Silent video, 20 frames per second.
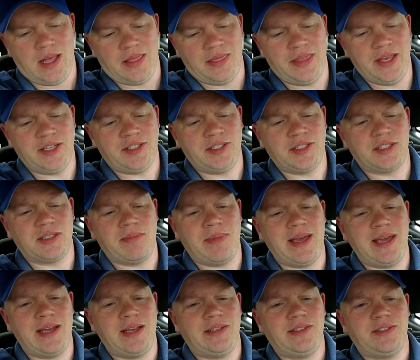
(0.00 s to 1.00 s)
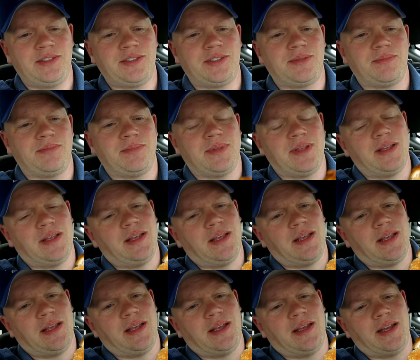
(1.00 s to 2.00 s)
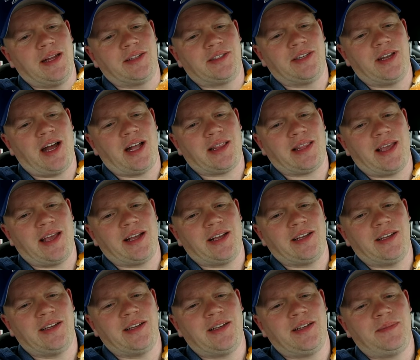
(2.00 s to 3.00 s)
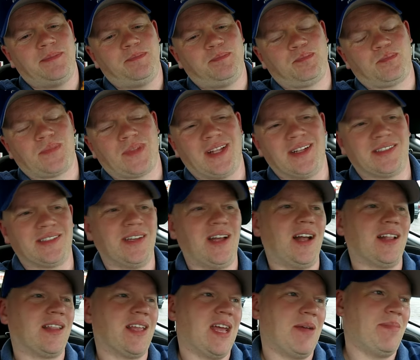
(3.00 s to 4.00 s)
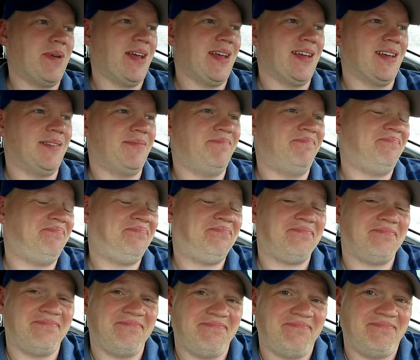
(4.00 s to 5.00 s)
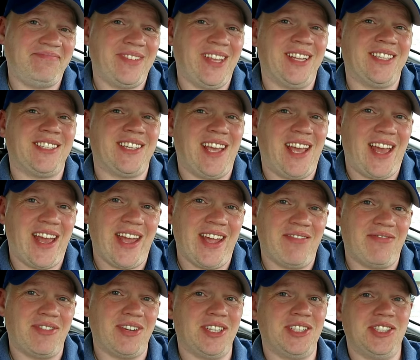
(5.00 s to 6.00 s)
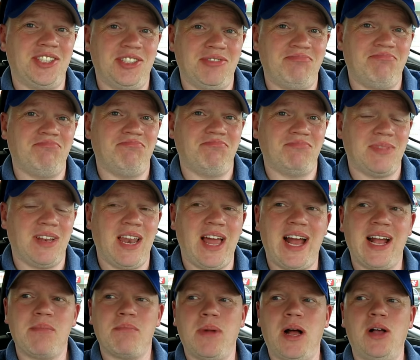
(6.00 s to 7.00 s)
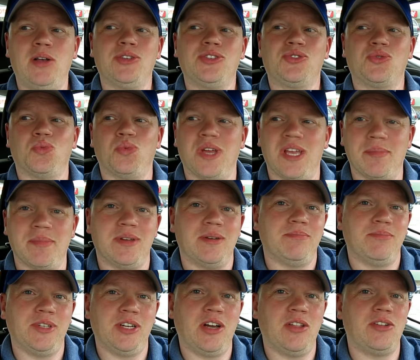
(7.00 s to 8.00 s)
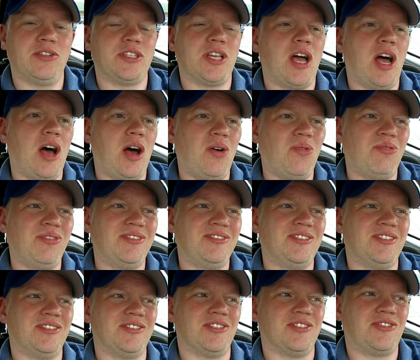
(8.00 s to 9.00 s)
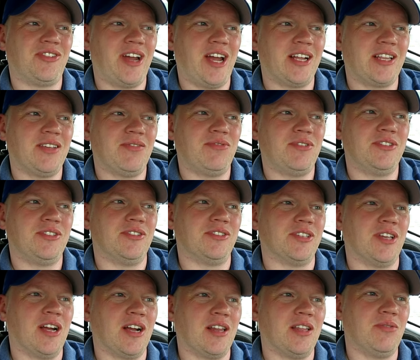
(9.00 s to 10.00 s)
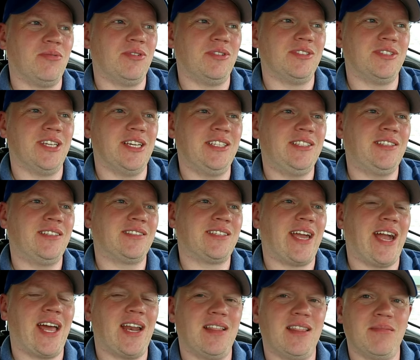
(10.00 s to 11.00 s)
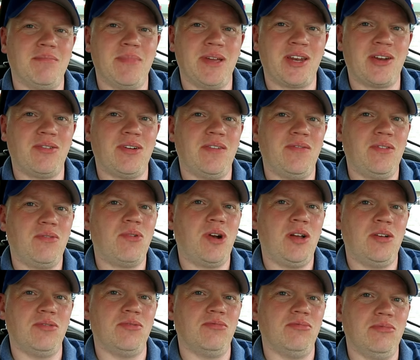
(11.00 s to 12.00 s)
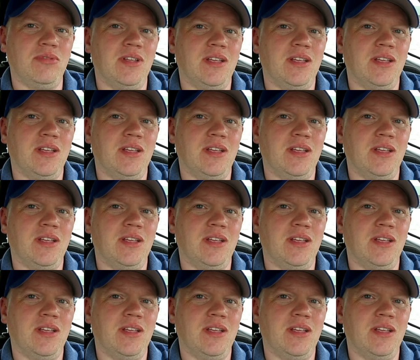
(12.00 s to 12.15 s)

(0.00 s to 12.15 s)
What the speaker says: This is a mess. It's not that good. It's not that bad. It's average. Like most women. You know, there's hot ones, there's attractive ones, there's ugly ones. This is kind of the middle of the road.